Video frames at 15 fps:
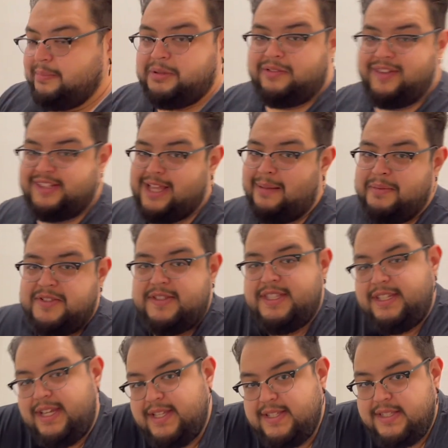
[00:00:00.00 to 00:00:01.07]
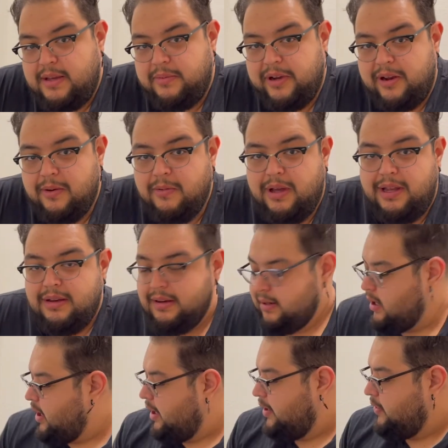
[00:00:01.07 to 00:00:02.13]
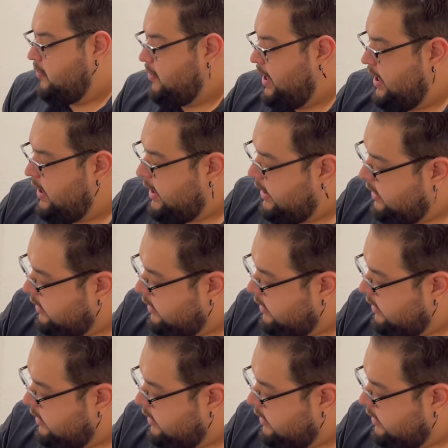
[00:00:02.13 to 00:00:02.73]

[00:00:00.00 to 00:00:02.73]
of examples of the tests that we're going to run on the right eye